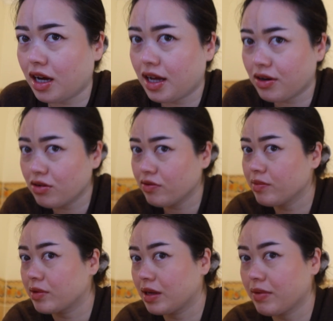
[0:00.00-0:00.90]
I don't know if I'm
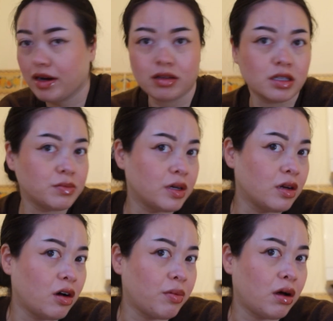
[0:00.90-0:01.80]
gonna keep my hair in this
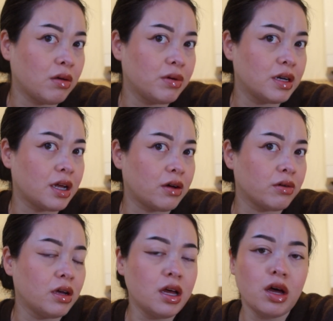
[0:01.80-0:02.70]
bun. I'll probably put it down.